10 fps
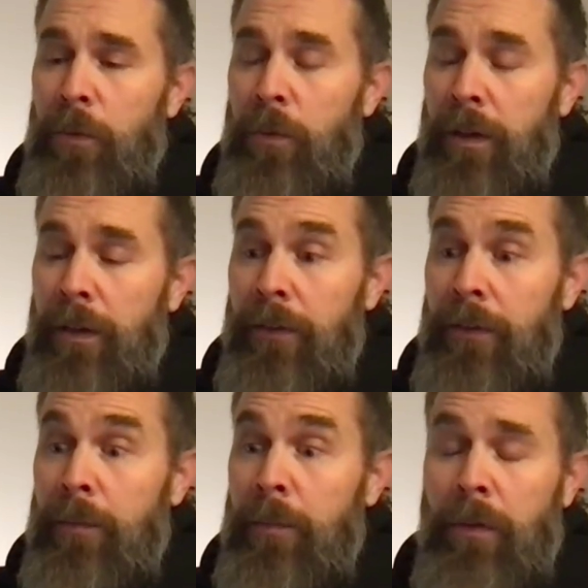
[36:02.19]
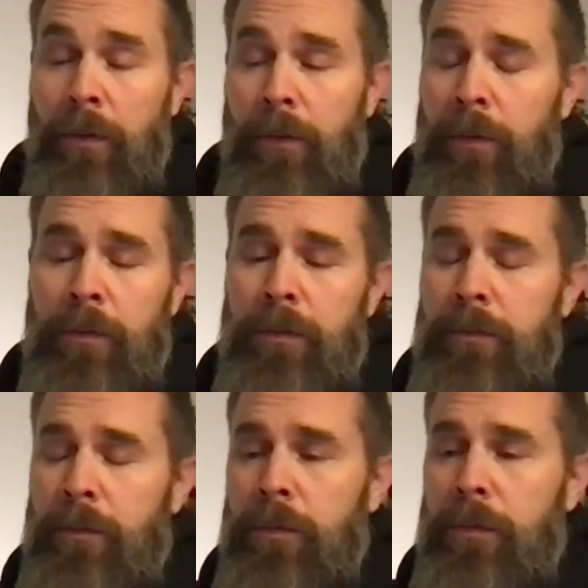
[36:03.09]
the US, but
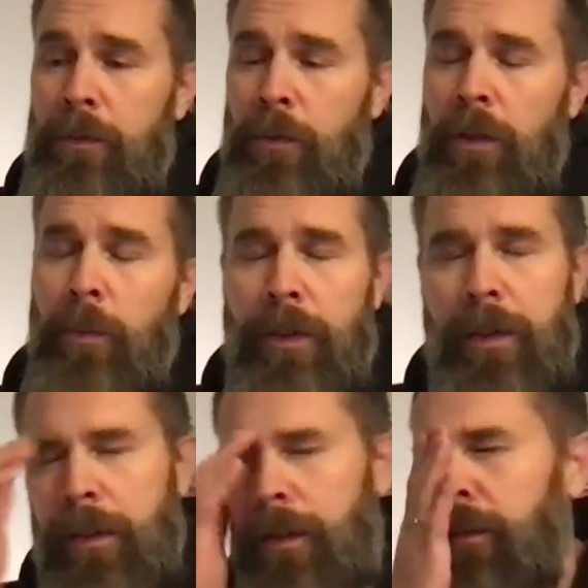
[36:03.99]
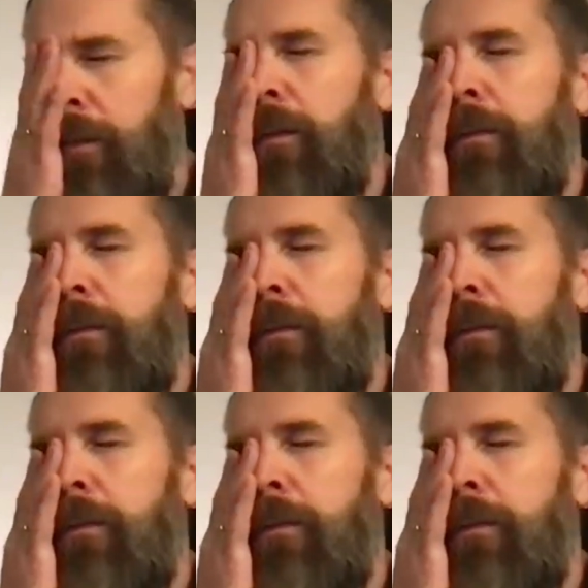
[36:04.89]
also worldwide and